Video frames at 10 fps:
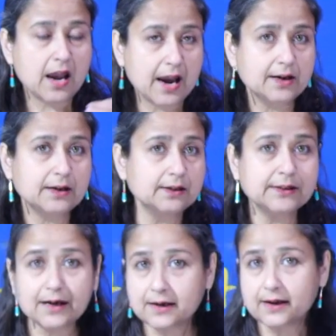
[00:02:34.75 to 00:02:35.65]
and in
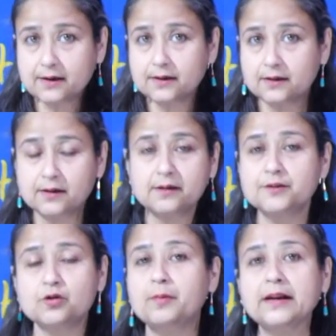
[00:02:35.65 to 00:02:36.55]
that I
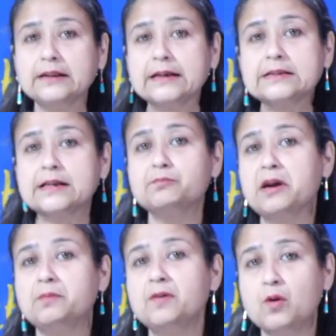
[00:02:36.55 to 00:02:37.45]
learned so many things and
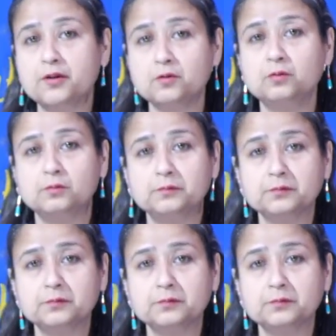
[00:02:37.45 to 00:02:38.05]
made me want to,